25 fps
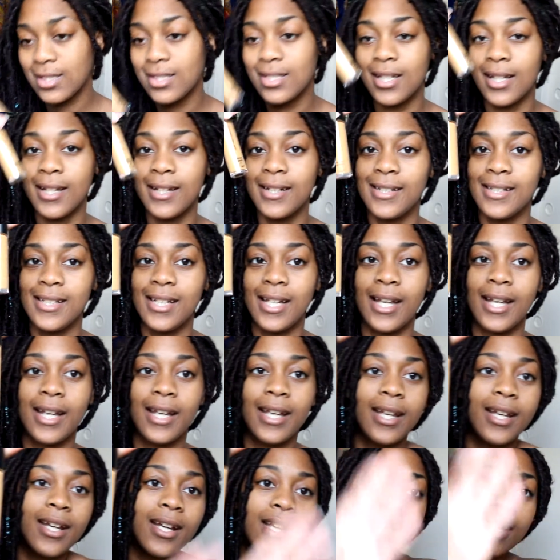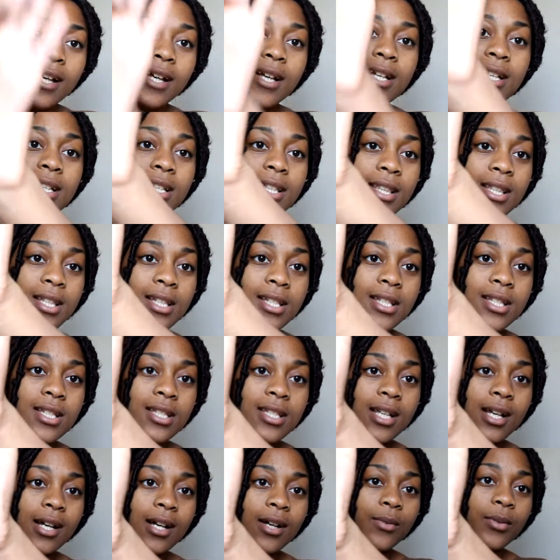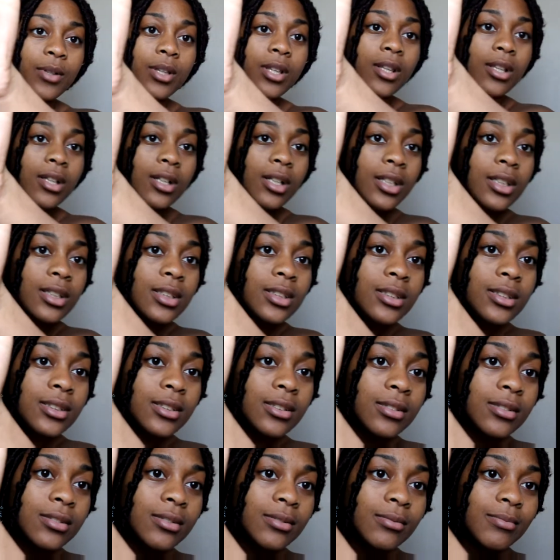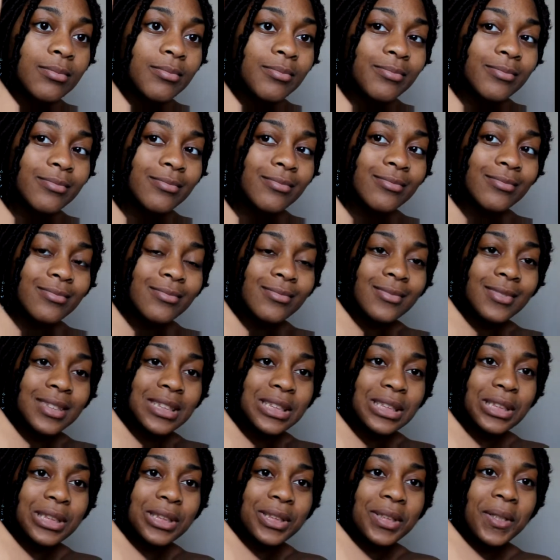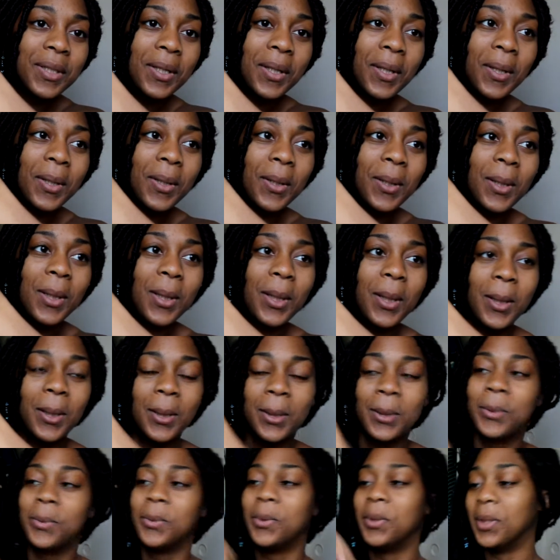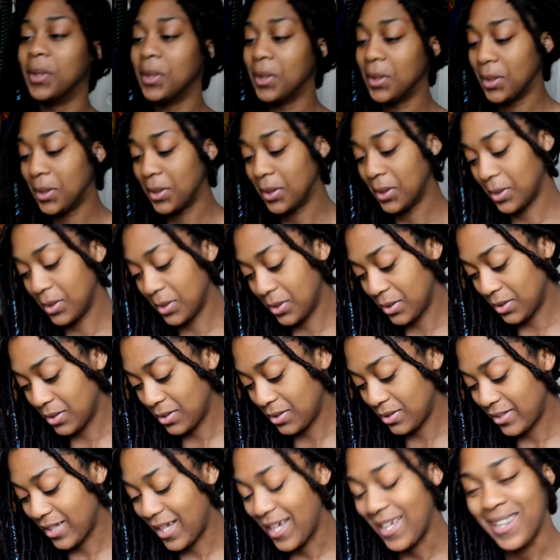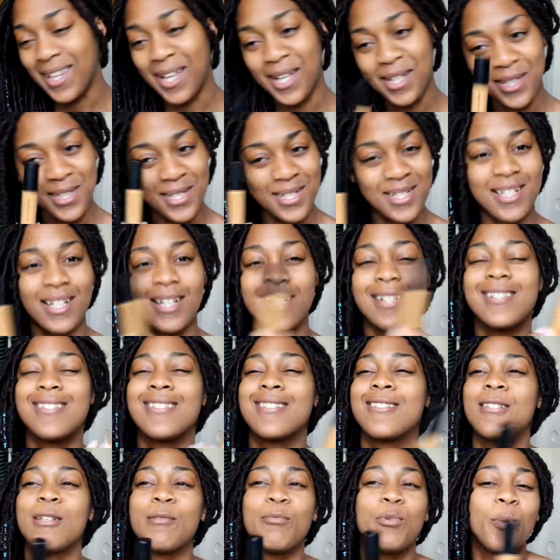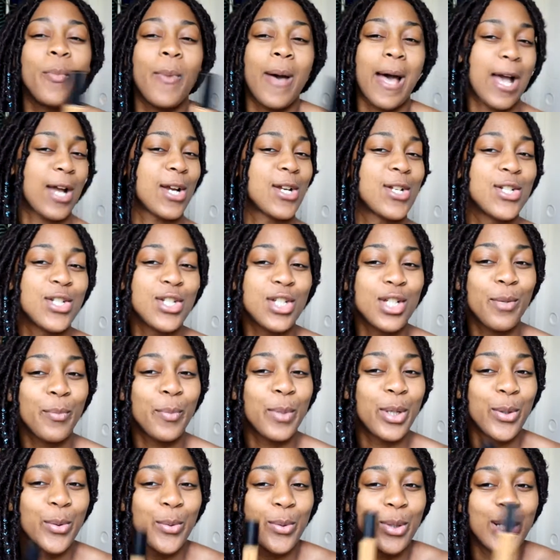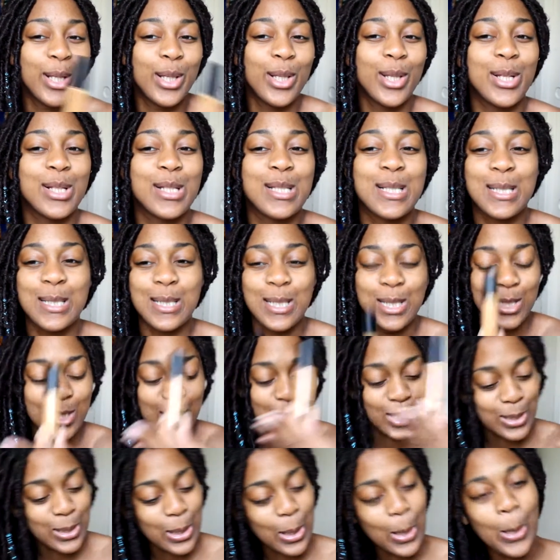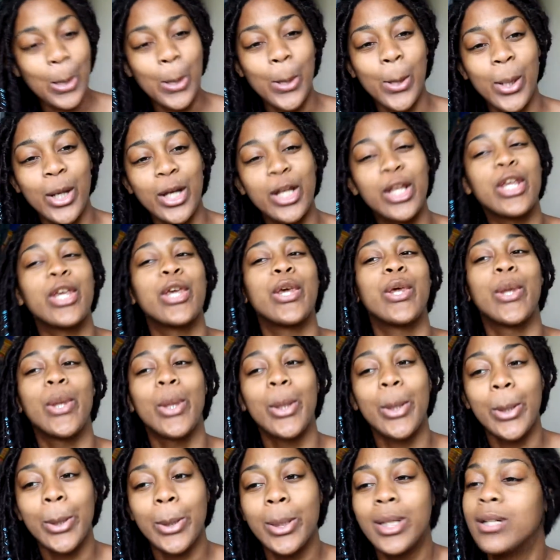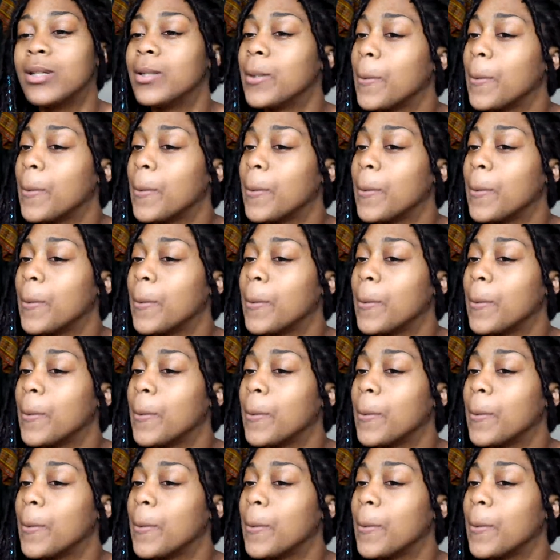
today. And this is how it looks. Girl. I like this. Like, it's simple packaging, but it really looks so cute up